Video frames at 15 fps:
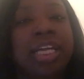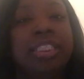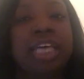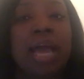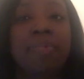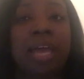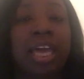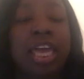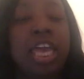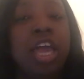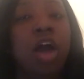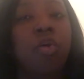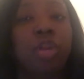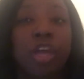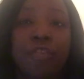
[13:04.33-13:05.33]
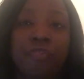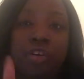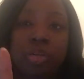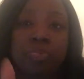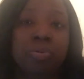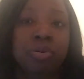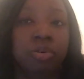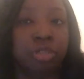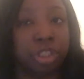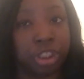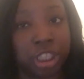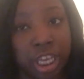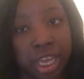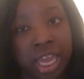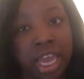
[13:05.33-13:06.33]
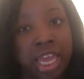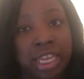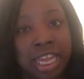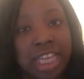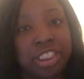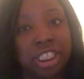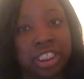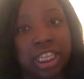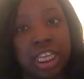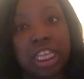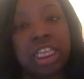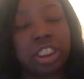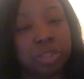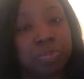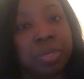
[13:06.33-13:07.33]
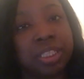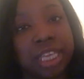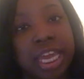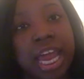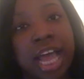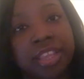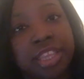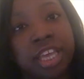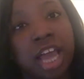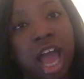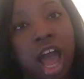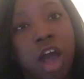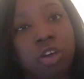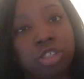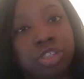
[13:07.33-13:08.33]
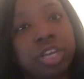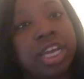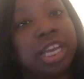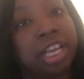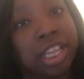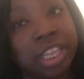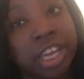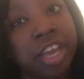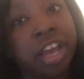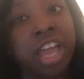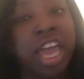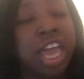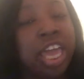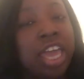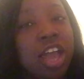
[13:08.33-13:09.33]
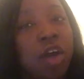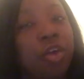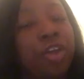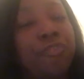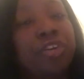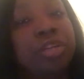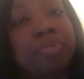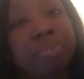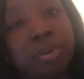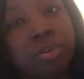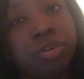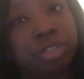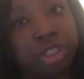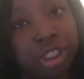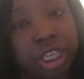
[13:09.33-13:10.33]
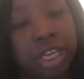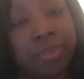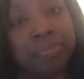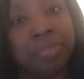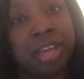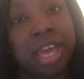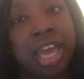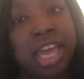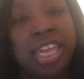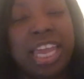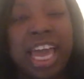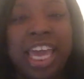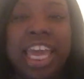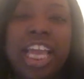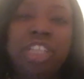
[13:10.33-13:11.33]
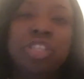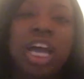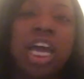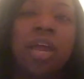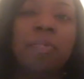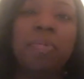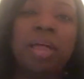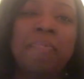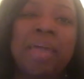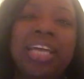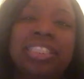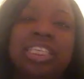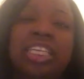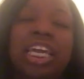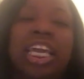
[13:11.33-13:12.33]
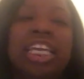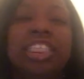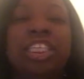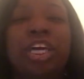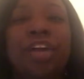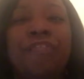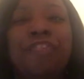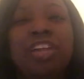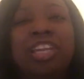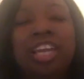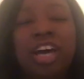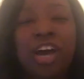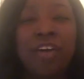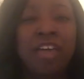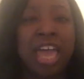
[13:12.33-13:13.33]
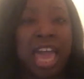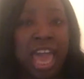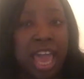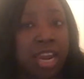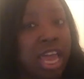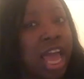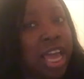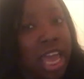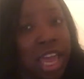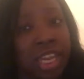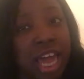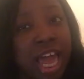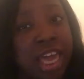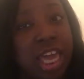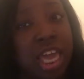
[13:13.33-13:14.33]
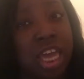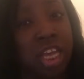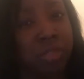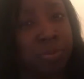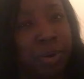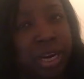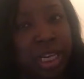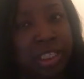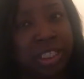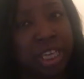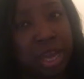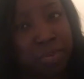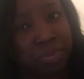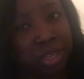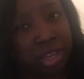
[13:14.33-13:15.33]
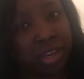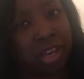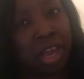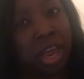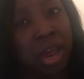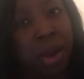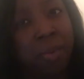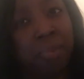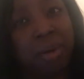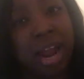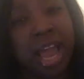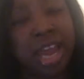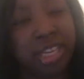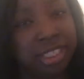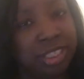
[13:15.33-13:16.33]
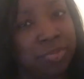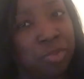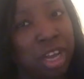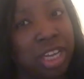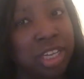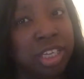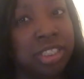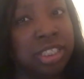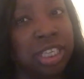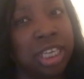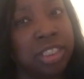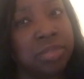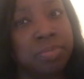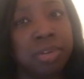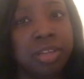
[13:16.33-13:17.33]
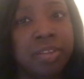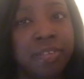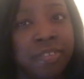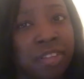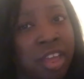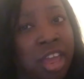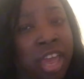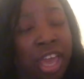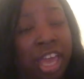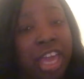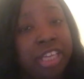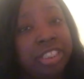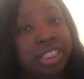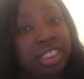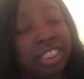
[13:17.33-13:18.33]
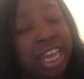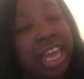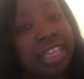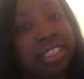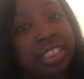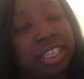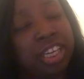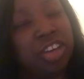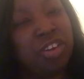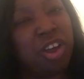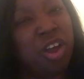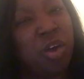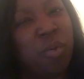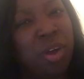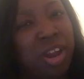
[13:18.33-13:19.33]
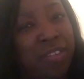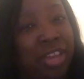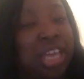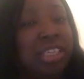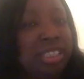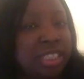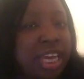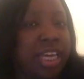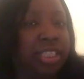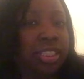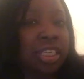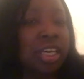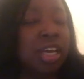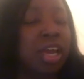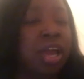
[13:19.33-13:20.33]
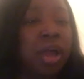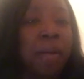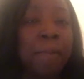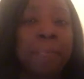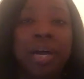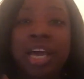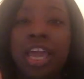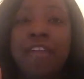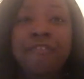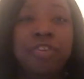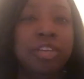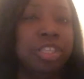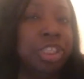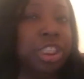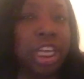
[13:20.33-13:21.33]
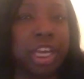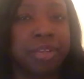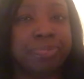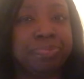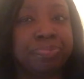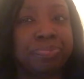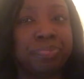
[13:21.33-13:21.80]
type. Like, he on here for the bullshit. Let's just put that out there all straight and clear. He on here for the bullshit. Like, he trying to make it seem like he's looking for love. And I can't lie, he is pretty tempting. Brian is one little sexy mother. He's sexy, whatever. He's sexy, but he full of shit.